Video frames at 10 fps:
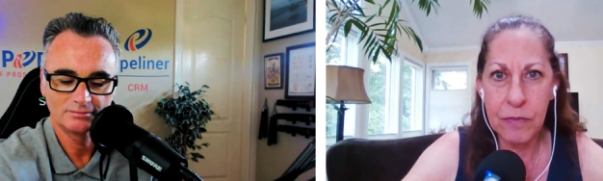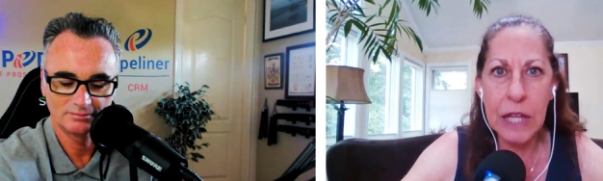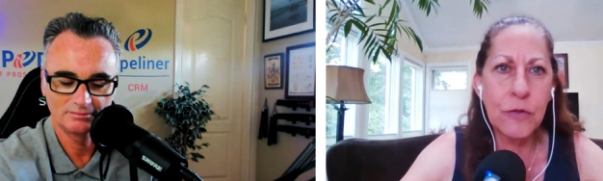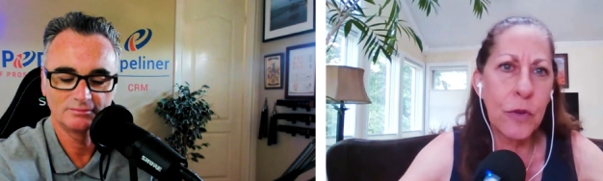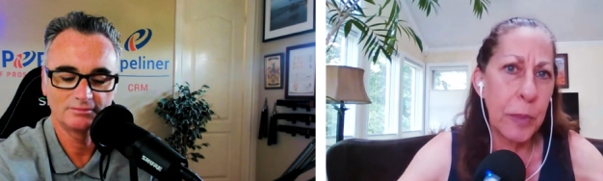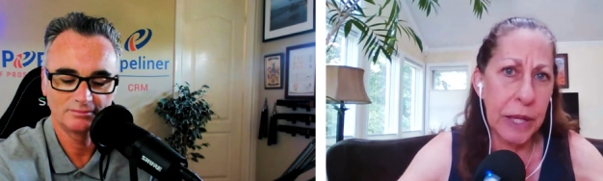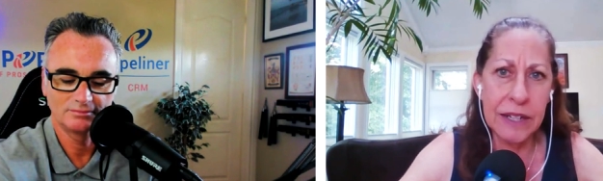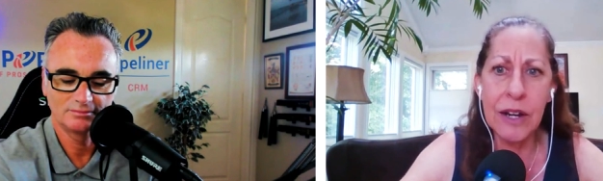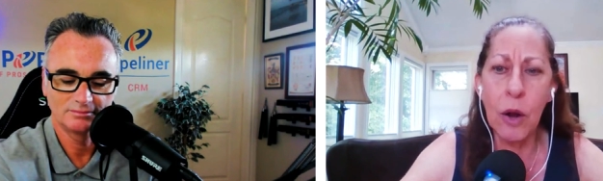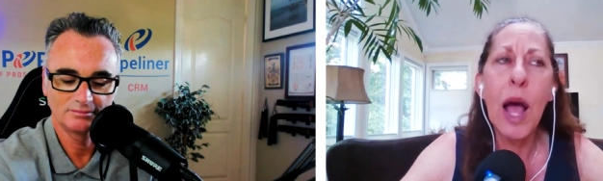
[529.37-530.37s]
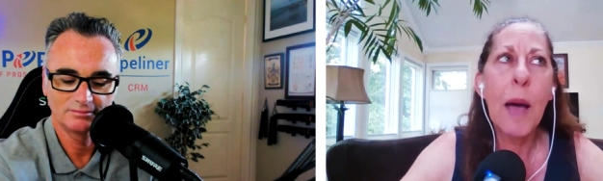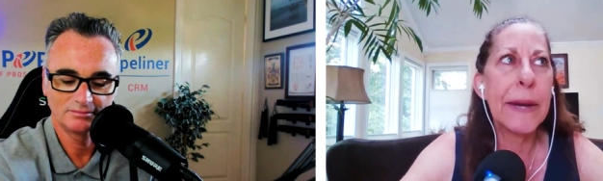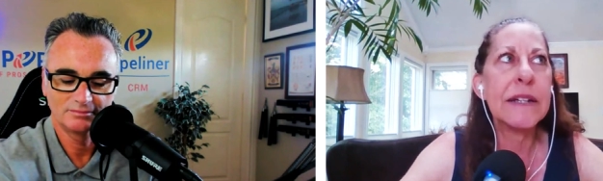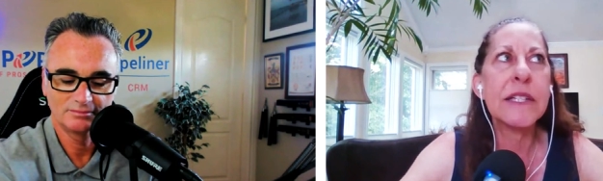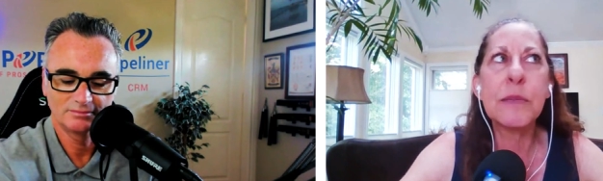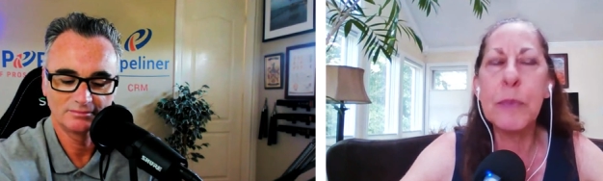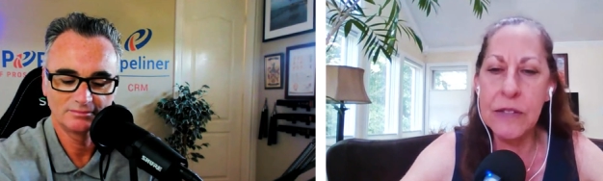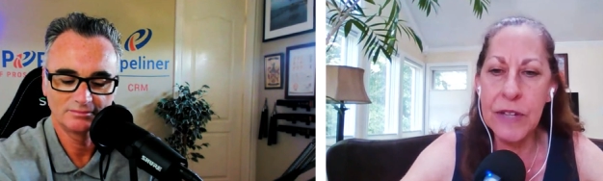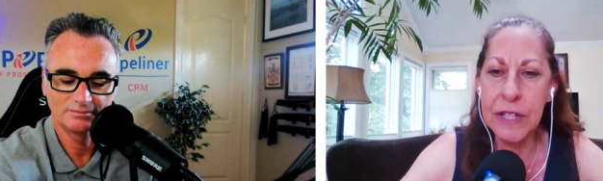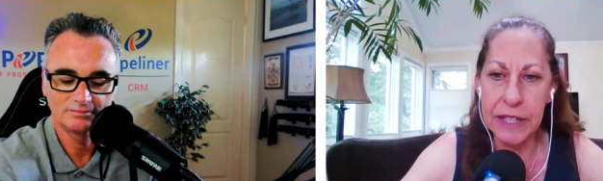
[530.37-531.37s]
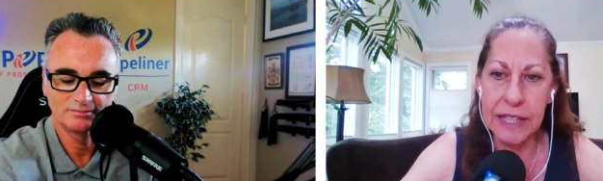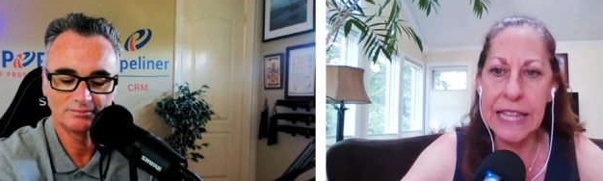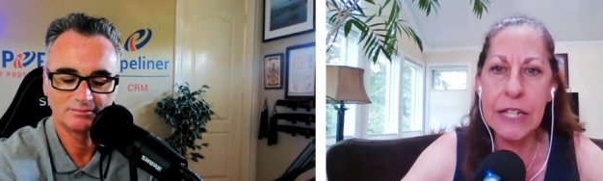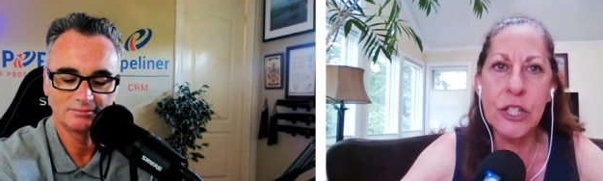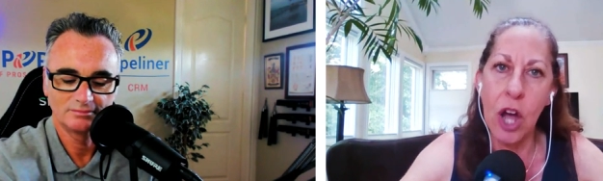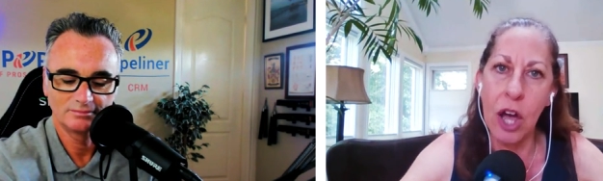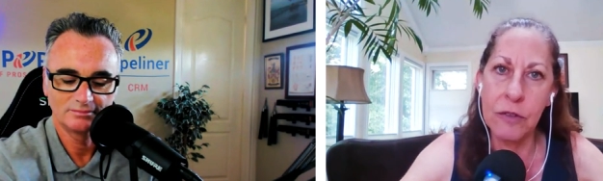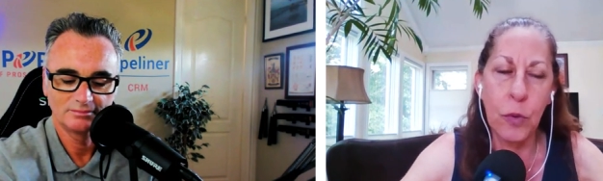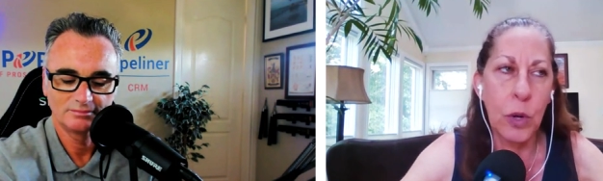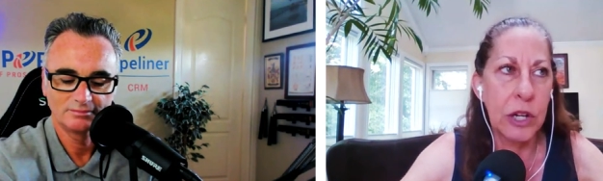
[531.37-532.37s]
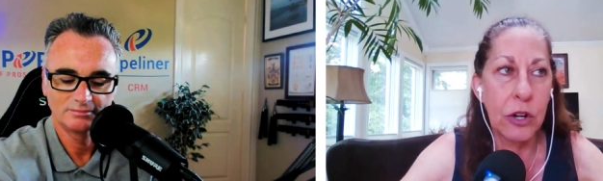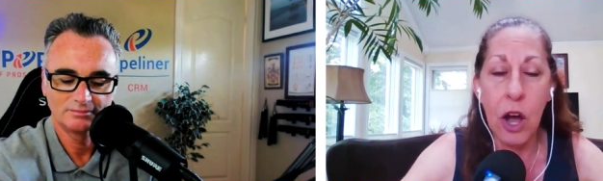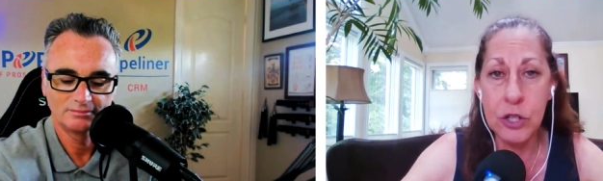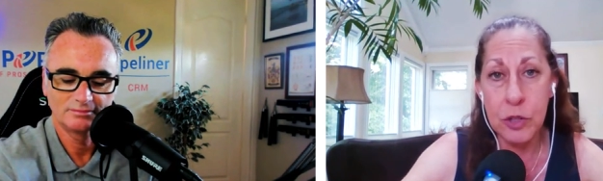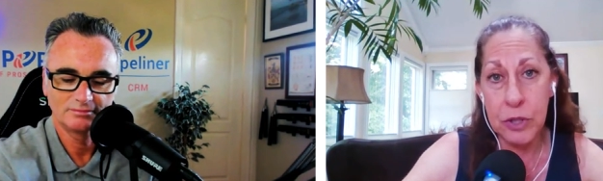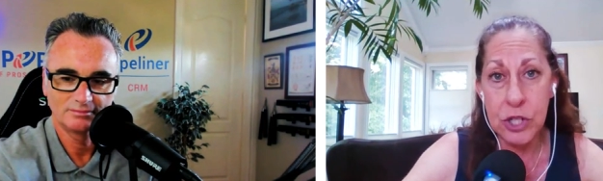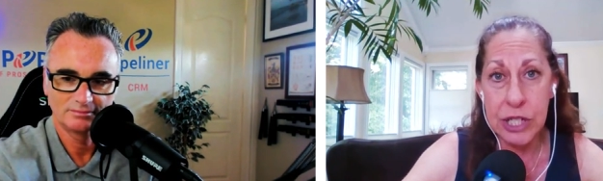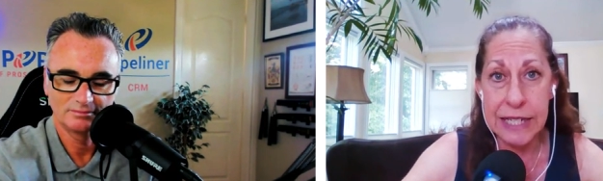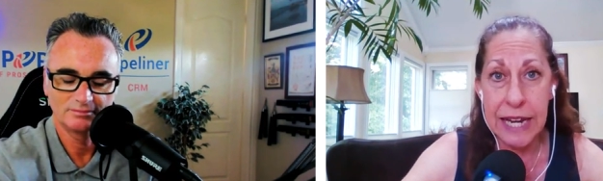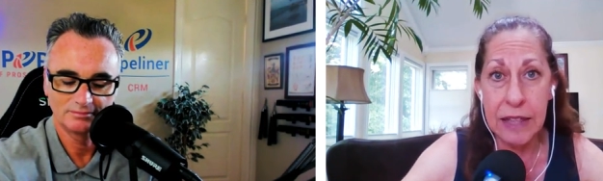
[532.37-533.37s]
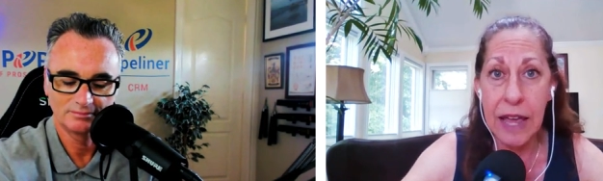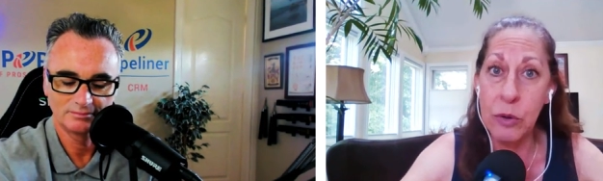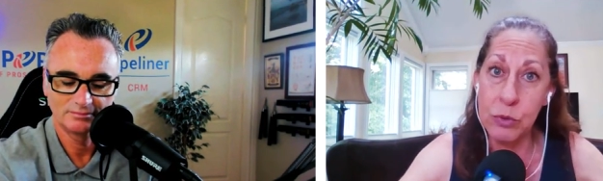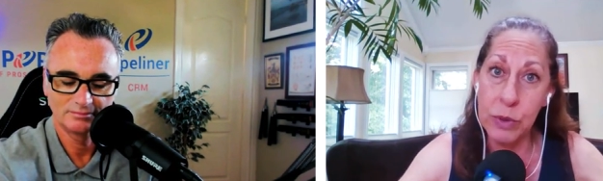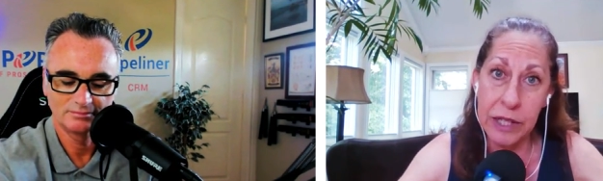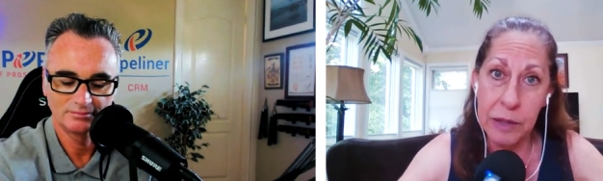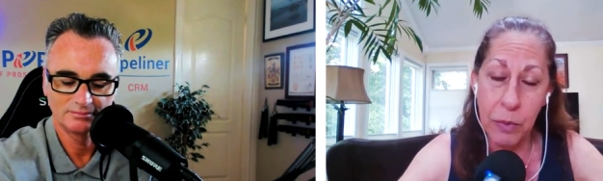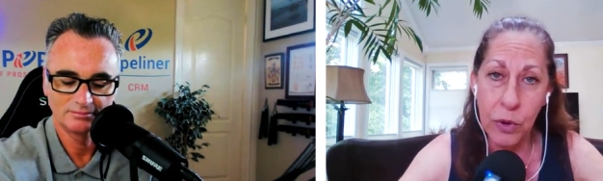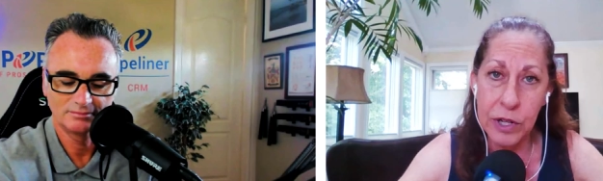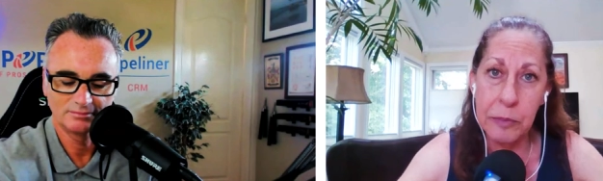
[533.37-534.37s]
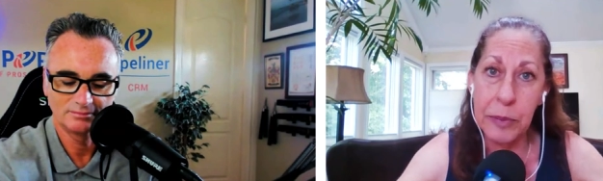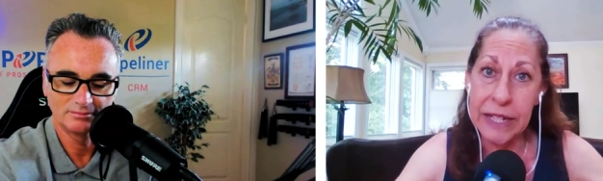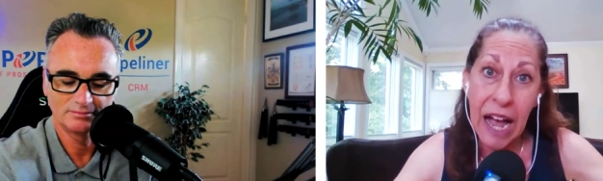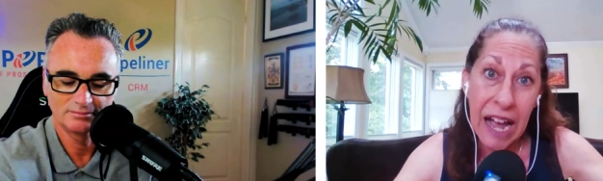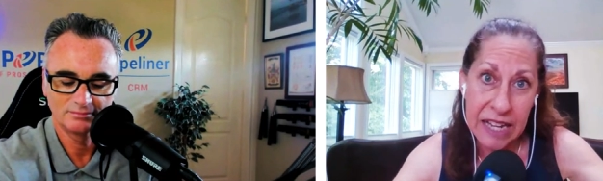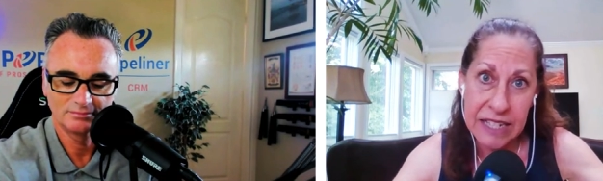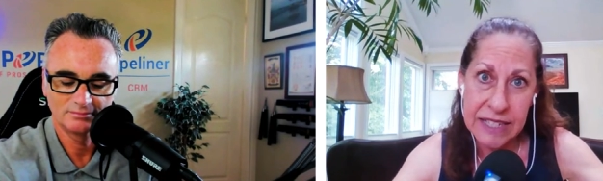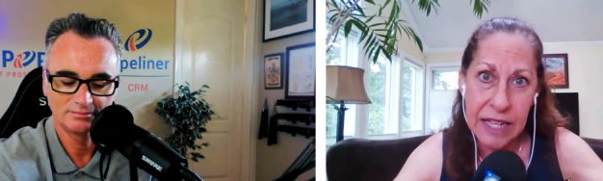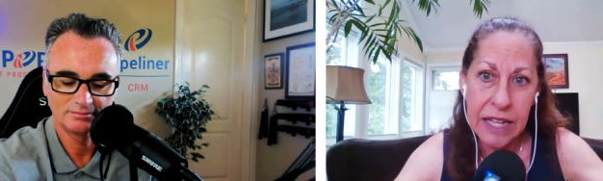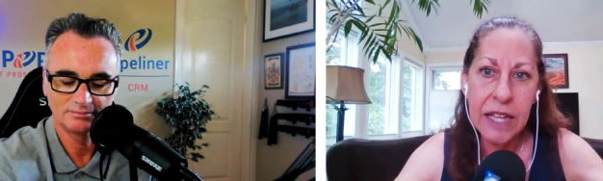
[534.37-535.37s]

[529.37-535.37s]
Speaker 1: Thanks mm-hmm. for being, you know, but specifically, thanks, John, for your contribution today. That was really important because